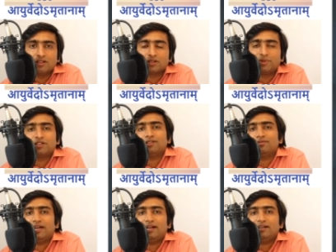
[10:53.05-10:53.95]
So, because of
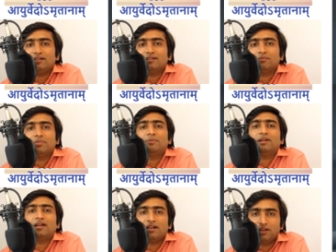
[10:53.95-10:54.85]
that,
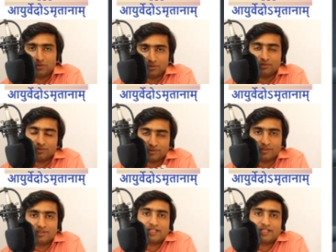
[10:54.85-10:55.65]
people are into uh,